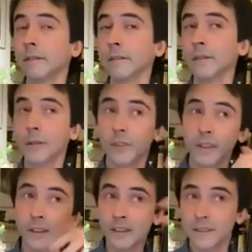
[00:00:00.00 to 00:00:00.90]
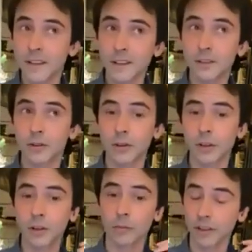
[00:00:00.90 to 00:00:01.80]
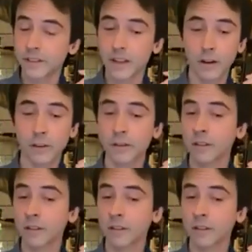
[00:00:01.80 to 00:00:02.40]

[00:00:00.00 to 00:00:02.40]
So still this thing turning around itself.